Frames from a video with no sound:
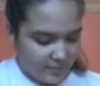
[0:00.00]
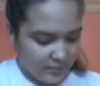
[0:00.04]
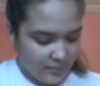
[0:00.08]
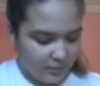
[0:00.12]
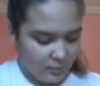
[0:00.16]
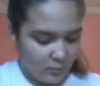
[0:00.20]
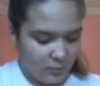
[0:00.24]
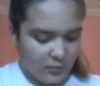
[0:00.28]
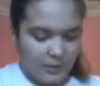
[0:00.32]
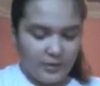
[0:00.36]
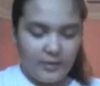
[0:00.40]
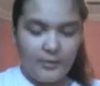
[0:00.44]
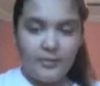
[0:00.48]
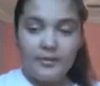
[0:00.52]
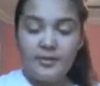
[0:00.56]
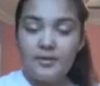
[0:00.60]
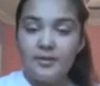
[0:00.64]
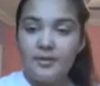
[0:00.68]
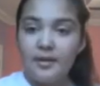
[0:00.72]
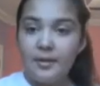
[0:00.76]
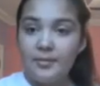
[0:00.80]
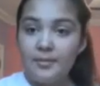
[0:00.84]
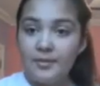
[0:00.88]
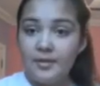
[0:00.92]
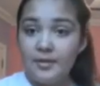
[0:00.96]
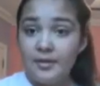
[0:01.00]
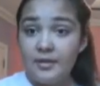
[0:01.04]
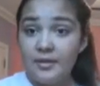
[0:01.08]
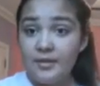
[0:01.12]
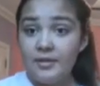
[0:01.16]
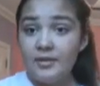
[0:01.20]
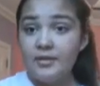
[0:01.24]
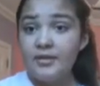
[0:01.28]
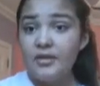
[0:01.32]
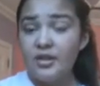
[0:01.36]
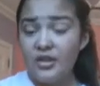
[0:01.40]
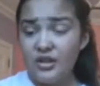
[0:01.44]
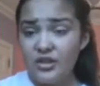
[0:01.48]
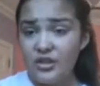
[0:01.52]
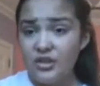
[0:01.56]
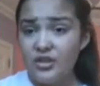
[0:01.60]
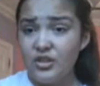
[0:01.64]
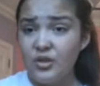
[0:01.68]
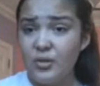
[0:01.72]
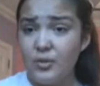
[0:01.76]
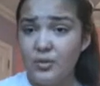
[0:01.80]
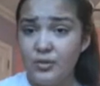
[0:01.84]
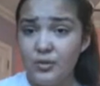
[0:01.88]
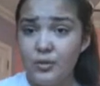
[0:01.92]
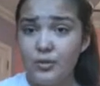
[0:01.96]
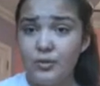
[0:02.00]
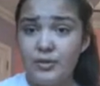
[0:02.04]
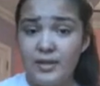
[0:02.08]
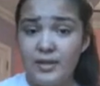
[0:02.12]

where the substance turns into a new.